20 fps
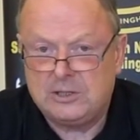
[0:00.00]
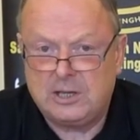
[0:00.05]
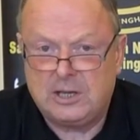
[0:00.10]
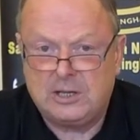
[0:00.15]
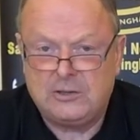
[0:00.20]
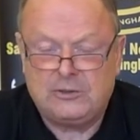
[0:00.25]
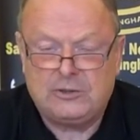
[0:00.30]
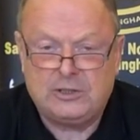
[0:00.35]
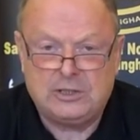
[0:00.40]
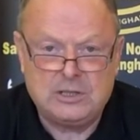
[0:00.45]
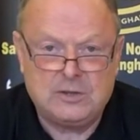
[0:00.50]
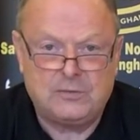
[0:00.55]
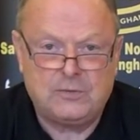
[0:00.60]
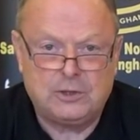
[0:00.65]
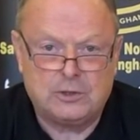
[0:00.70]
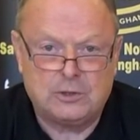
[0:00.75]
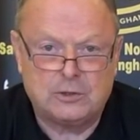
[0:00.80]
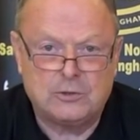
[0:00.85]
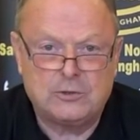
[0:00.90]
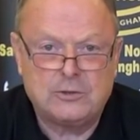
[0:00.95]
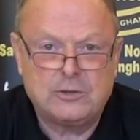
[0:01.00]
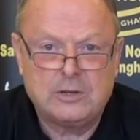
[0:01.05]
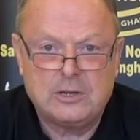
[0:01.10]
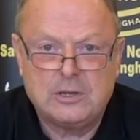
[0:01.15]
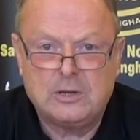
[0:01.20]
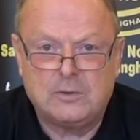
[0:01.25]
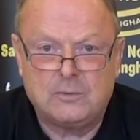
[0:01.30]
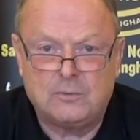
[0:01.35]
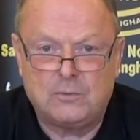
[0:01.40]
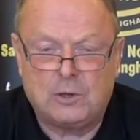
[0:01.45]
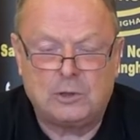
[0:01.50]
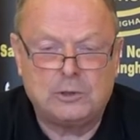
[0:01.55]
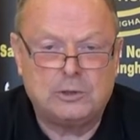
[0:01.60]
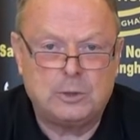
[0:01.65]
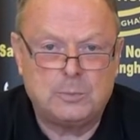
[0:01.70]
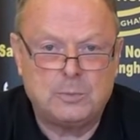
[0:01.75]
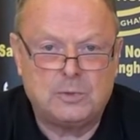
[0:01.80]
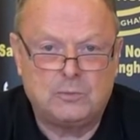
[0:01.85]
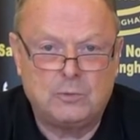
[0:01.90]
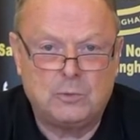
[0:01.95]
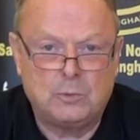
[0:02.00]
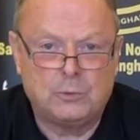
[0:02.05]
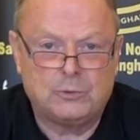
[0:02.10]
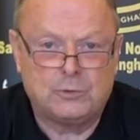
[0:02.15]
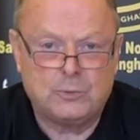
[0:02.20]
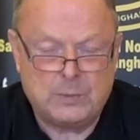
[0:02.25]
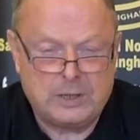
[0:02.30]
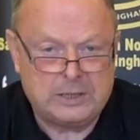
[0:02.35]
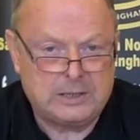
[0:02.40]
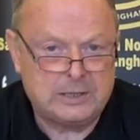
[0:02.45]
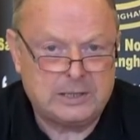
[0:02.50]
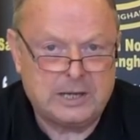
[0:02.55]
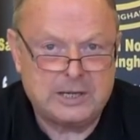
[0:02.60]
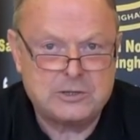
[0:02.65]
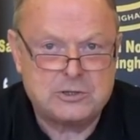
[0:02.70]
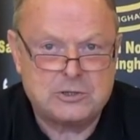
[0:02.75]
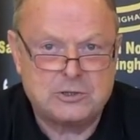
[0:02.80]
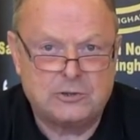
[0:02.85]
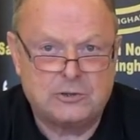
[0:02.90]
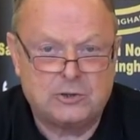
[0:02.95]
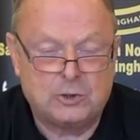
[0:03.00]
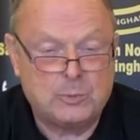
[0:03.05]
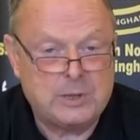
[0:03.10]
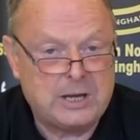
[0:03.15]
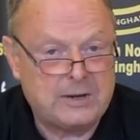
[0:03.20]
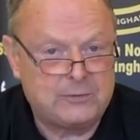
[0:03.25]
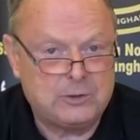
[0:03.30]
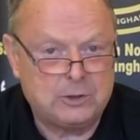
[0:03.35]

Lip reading: insignificant volume of rules and regulations that we have